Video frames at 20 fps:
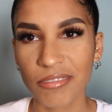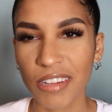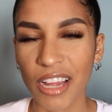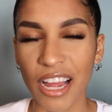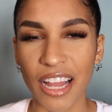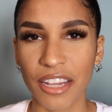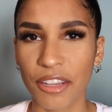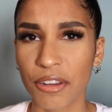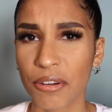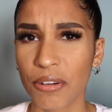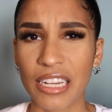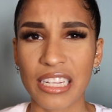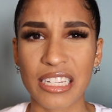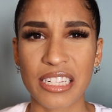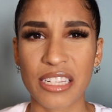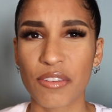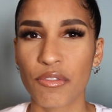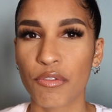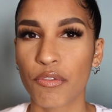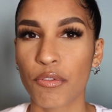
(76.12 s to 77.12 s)
a little less
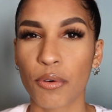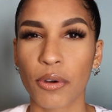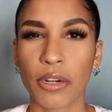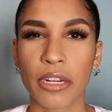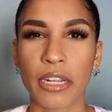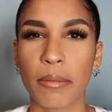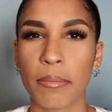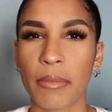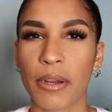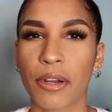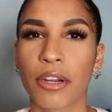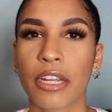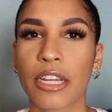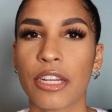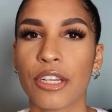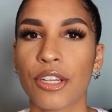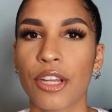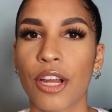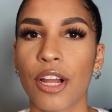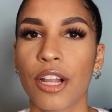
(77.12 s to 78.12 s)
than 40
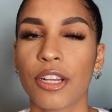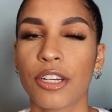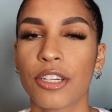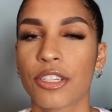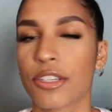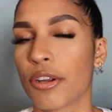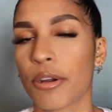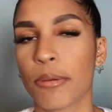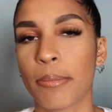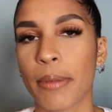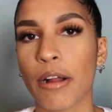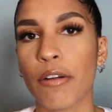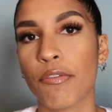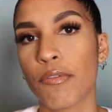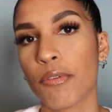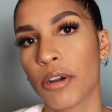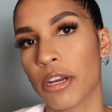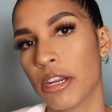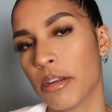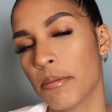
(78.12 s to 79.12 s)
American dollars or about
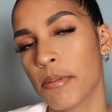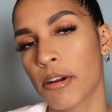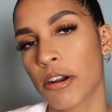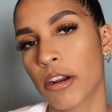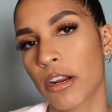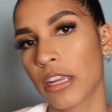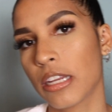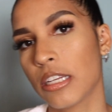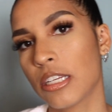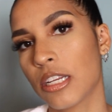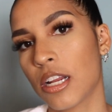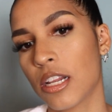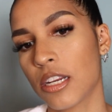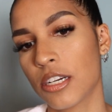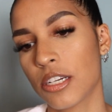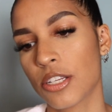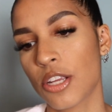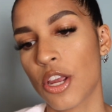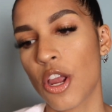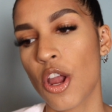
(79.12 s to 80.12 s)
40 American
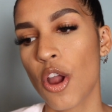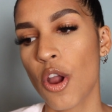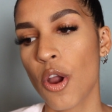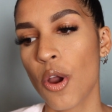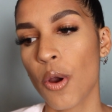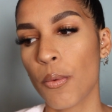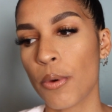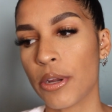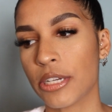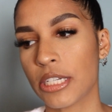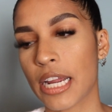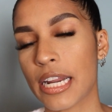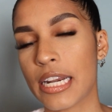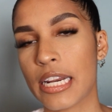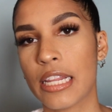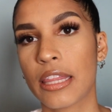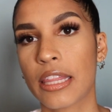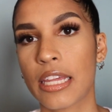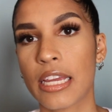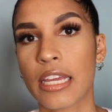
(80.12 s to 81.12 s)
dollars which I
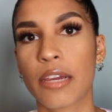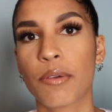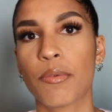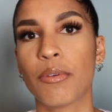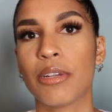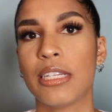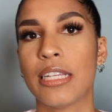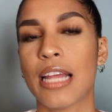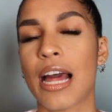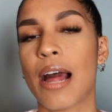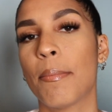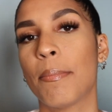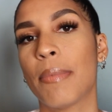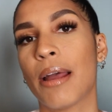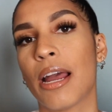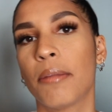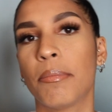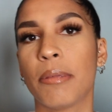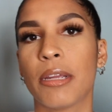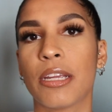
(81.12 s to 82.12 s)
didn't think was that
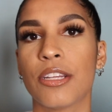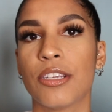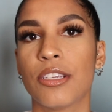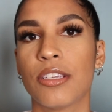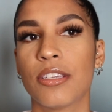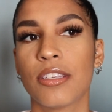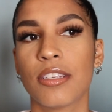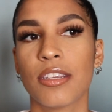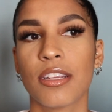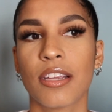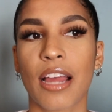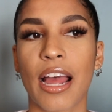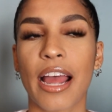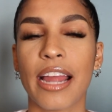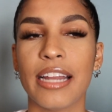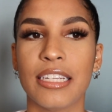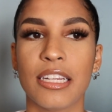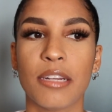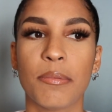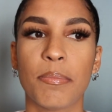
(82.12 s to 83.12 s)
bad because I
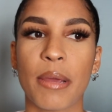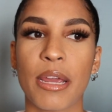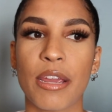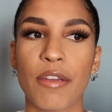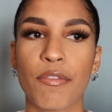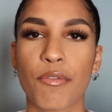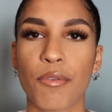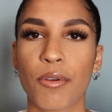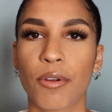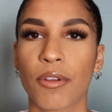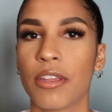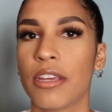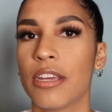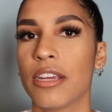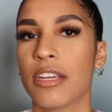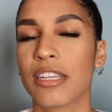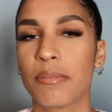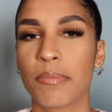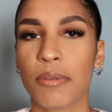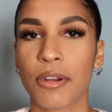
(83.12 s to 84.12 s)
did pay for the
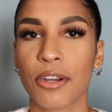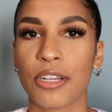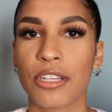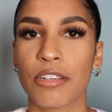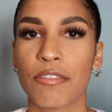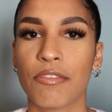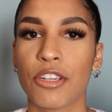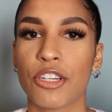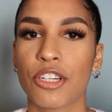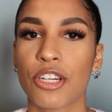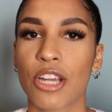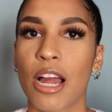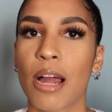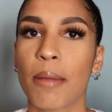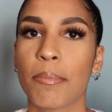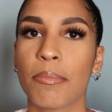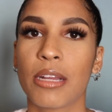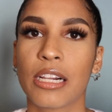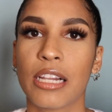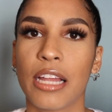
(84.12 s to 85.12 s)
experience of the
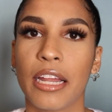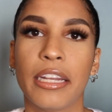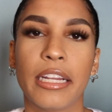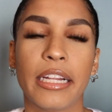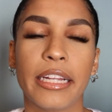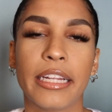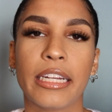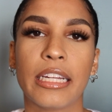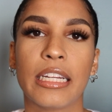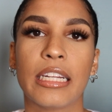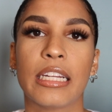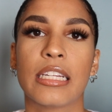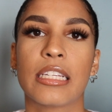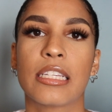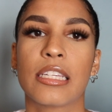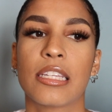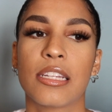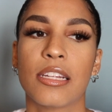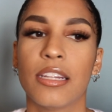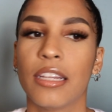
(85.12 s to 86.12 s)
shop, the
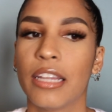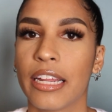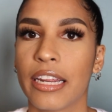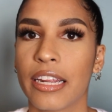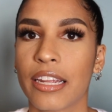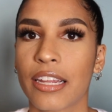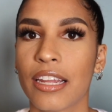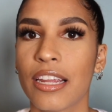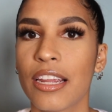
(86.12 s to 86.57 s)
cleanliness, like